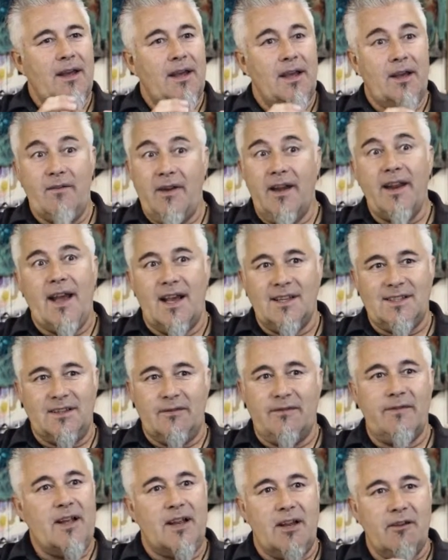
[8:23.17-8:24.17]
It really has an
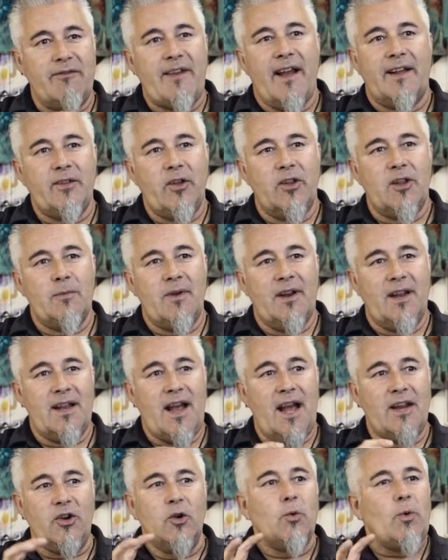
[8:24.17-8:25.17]
effect on them, and
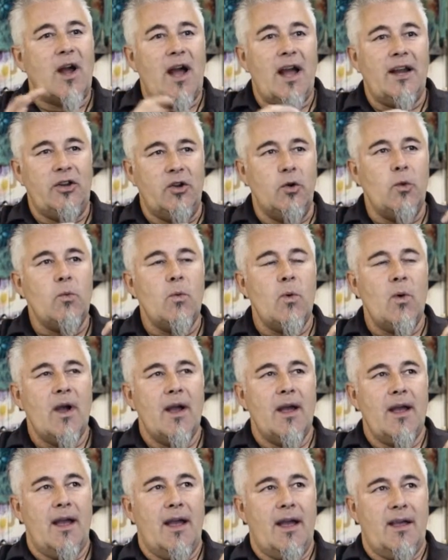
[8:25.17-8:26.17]
I know
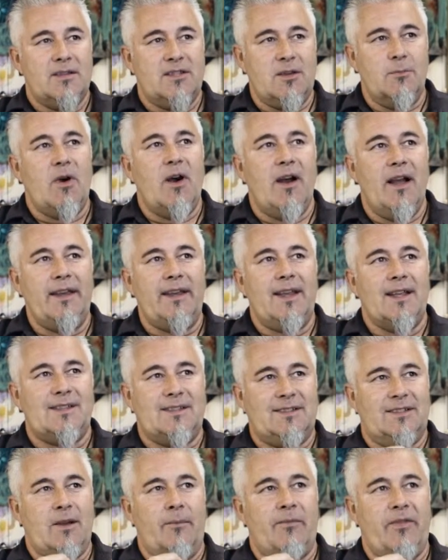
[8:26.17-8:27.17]
somehow I get
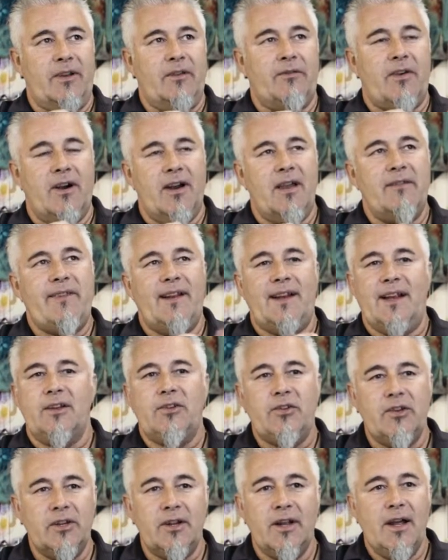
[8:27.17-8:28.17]
something of how I feel
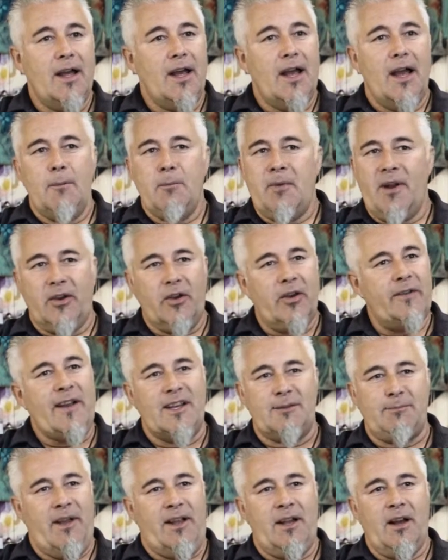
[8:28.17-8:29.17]
into it, but I couldn't
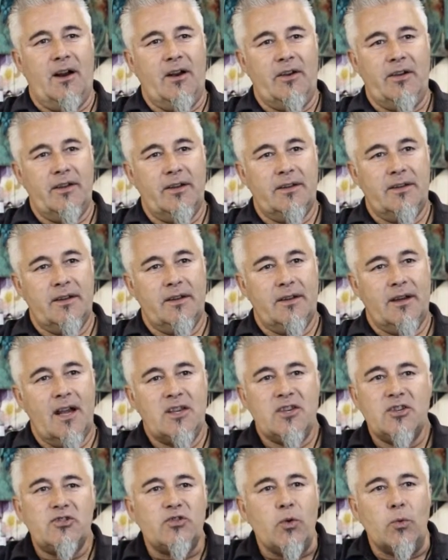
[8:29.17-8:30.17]
explain how I do it. I
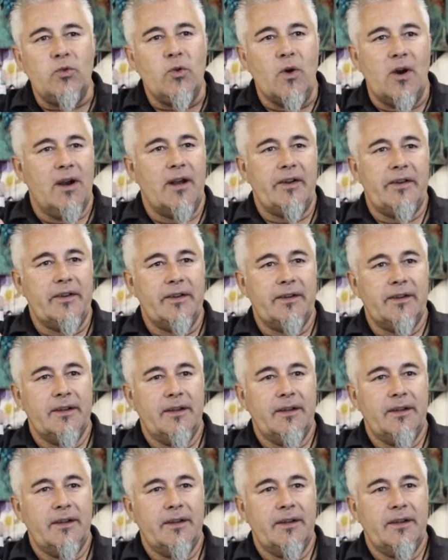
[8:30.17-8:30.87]
just don't know how I do it.